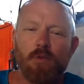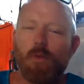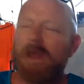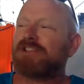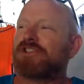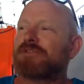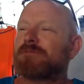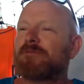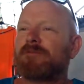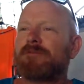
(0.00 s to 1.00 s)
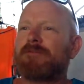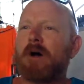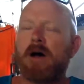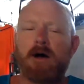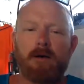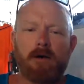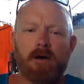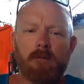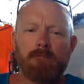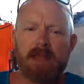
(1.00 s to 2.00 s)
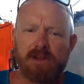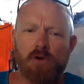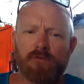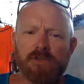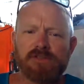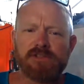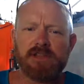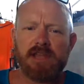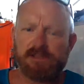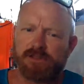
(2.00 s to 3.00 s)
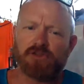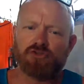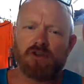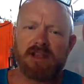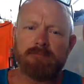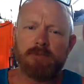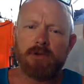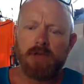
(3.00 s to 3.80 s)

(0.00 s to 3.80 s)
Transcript: which for many of us is the dream.